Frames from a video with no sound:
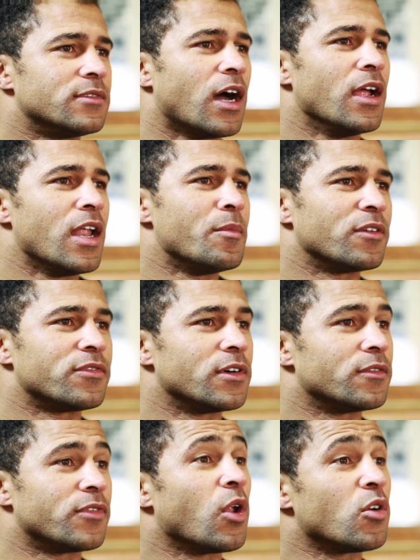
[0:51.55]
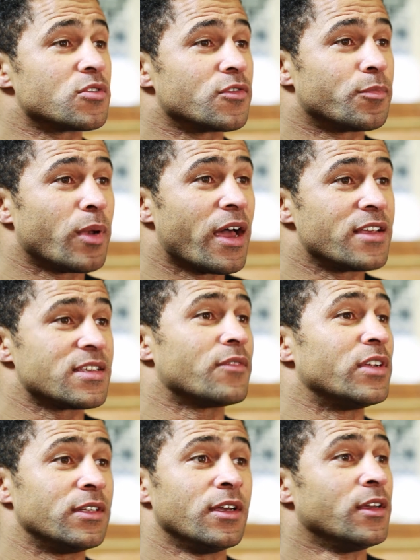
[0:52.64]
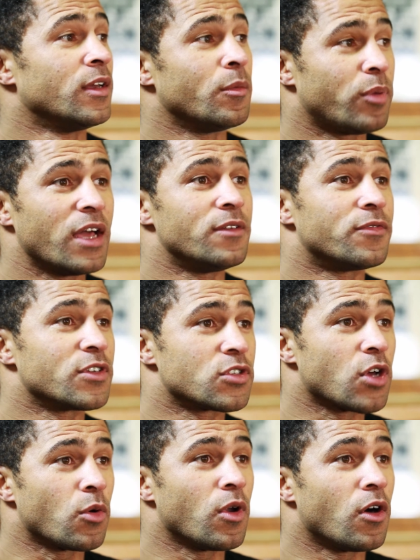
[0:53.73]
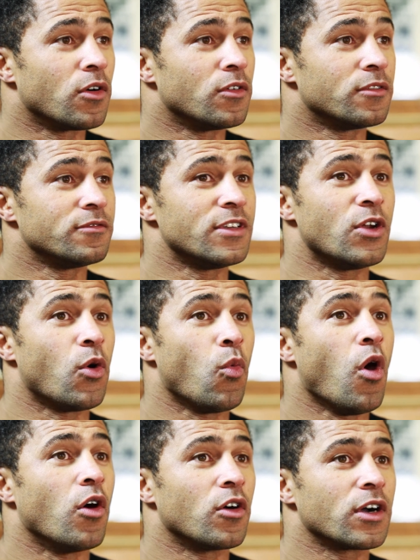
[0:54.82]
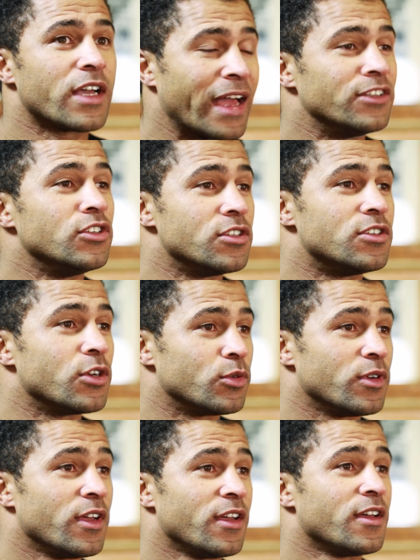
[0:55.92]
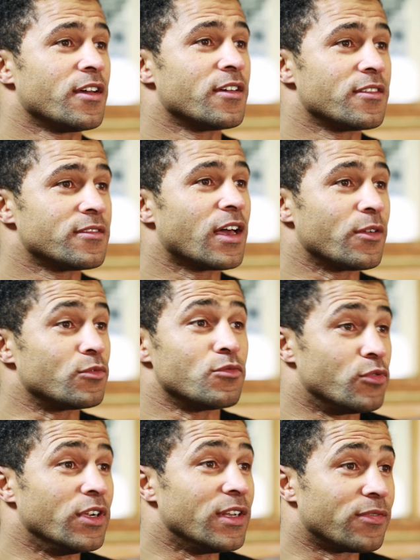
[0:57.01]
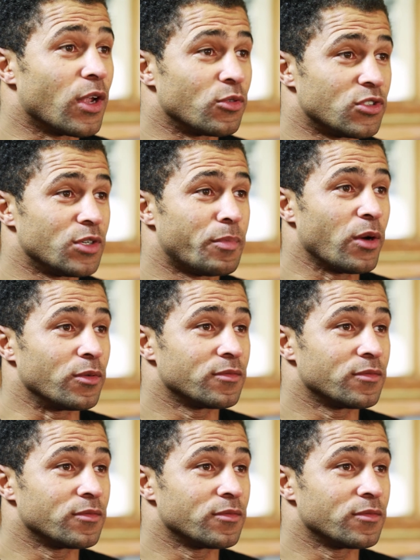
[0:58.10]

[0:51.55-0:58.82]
dilemma for lots of players, having played for so long. You know, what can you do that really floats your boat?